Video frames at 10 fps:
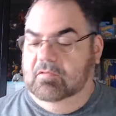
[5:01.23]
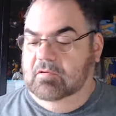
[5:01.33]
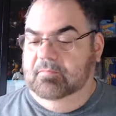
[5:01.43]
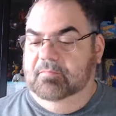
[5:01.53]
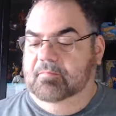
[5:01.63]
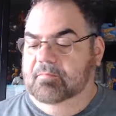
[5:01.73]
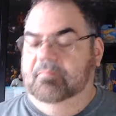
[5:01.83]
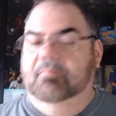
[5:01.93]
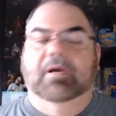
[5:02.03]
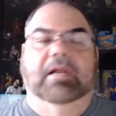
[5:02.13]
them,
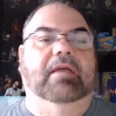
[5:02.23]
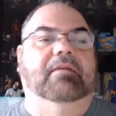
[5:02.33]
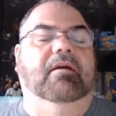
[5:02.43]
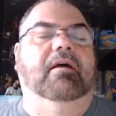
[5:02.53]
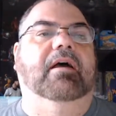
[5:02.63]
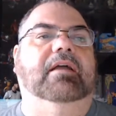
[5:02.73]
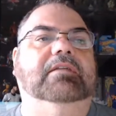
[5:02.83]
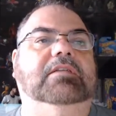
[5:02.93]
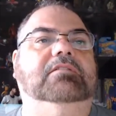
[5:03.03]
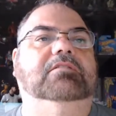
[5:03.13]
but I
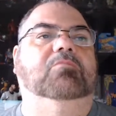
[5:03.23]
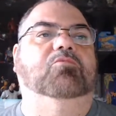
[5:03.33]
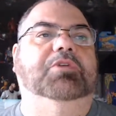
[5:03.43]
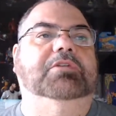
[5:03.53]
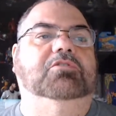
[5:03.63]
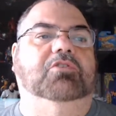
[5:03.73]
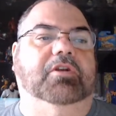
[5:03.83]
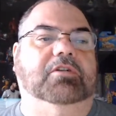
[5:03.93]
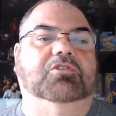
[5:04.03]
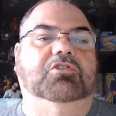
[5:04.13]
did some
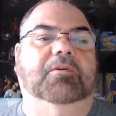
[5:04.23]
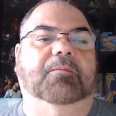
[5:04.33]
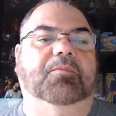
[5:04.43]
research